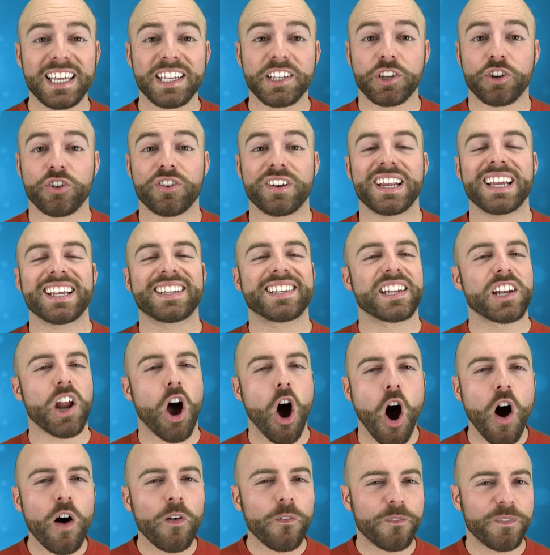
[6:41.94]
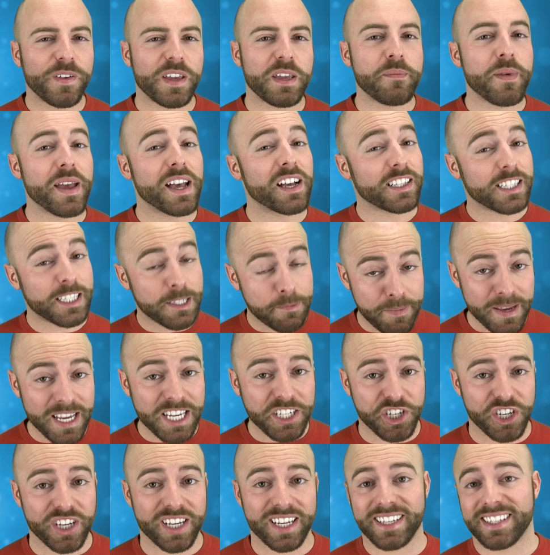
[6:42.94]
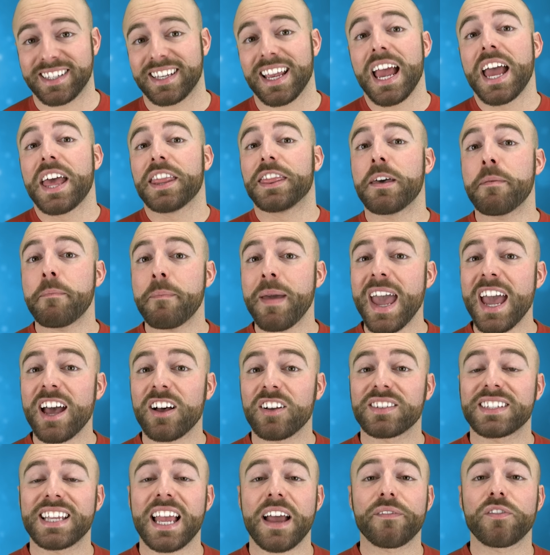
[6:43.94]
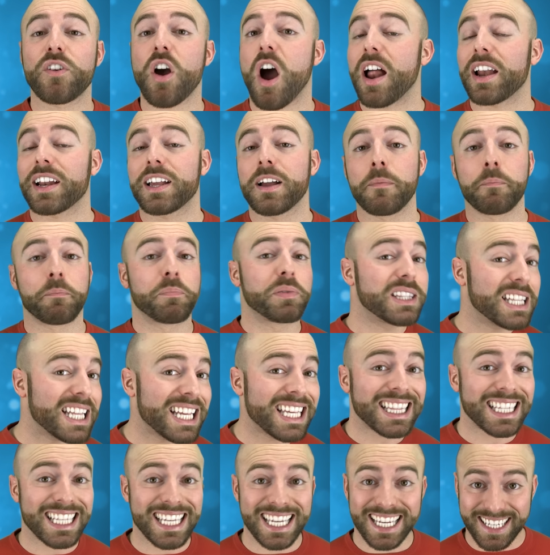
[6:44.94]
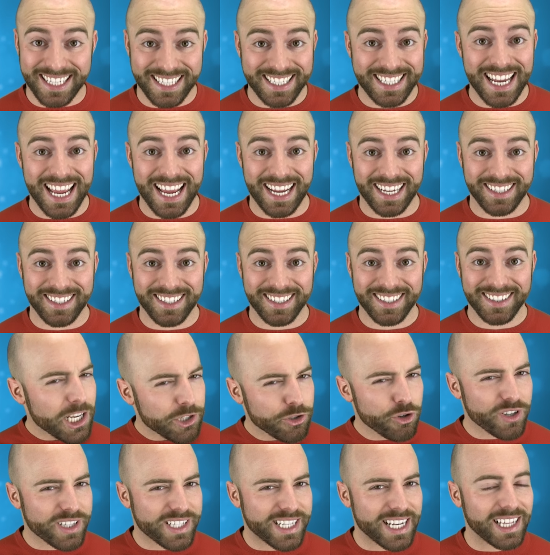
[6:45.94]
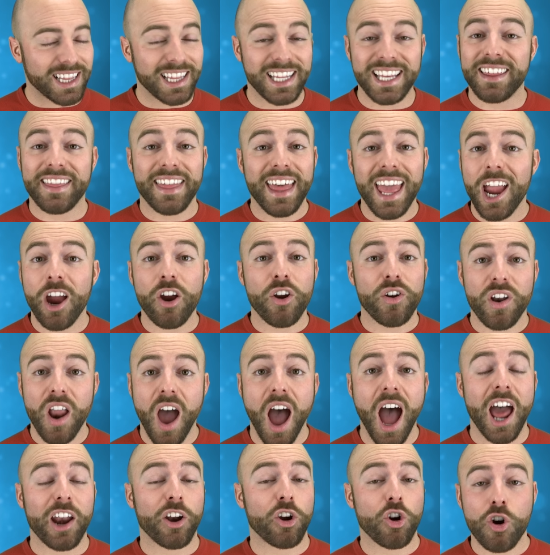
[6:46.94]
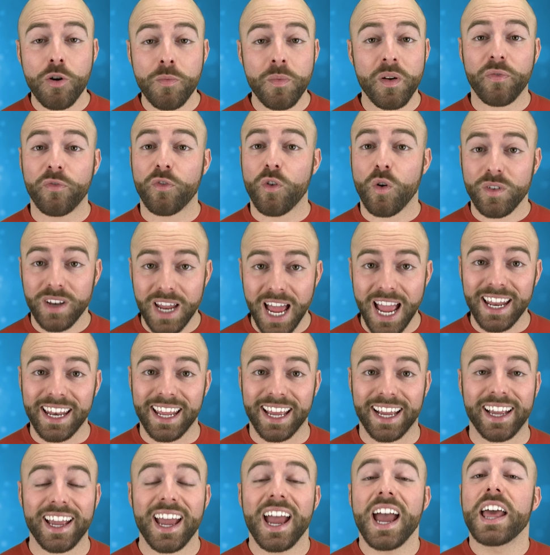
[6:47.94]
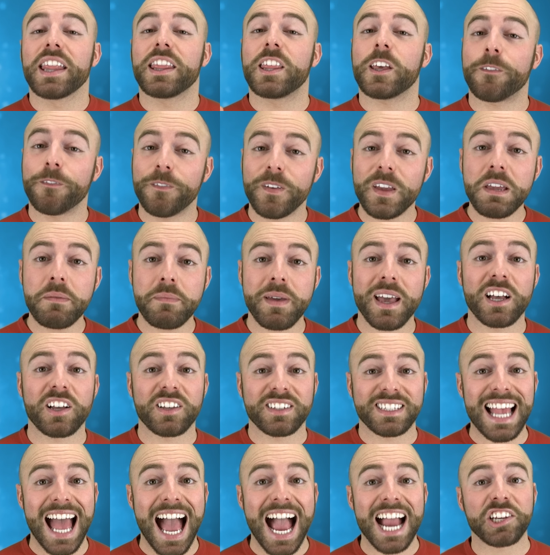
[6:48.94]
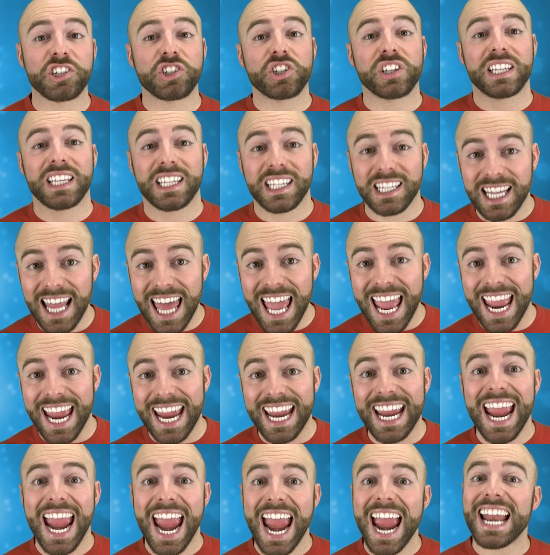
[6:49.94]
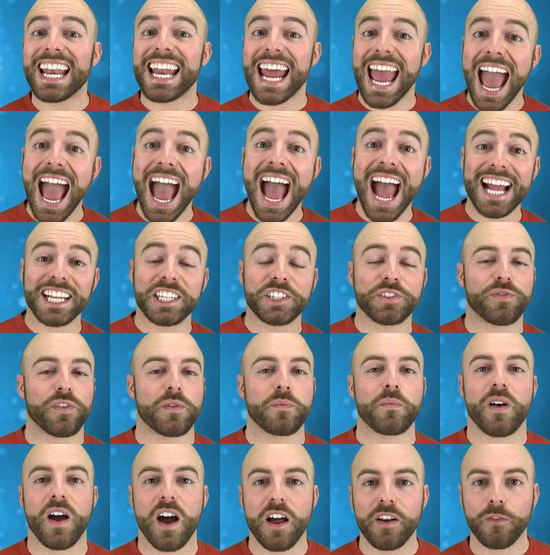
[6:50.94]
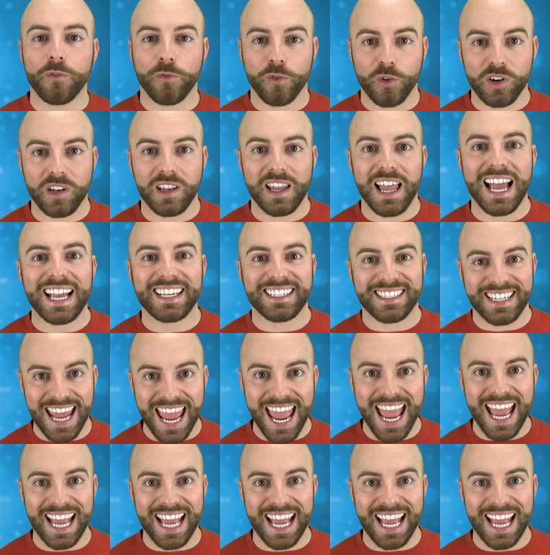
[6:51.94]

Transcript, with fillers: lizard is an all-female species. The males have gone completely extinct. Interestingly, they are not hermaphroditic. The females actually lay and hatch from unfertilized